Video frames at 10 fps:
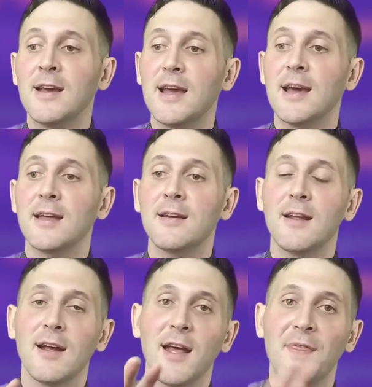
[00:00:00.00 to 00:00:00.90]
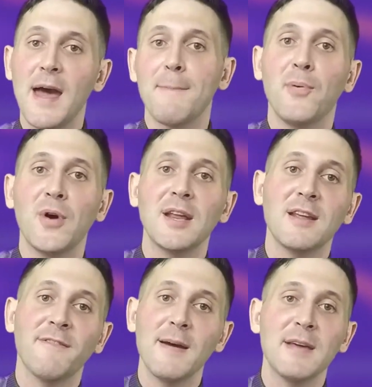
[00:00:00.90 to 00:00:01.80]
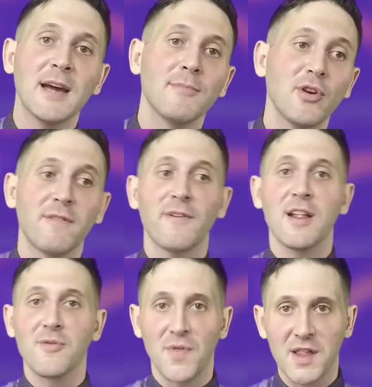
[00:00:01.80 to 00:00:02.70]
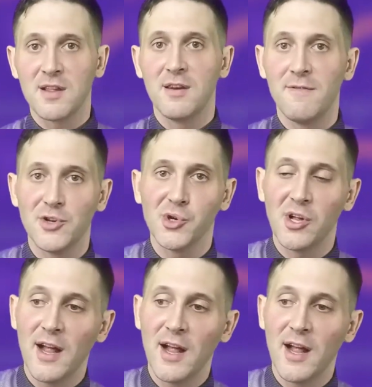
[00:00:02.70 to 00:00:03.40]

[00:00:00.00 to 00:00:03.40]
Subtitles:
And at that point, if I become good friends with this individual,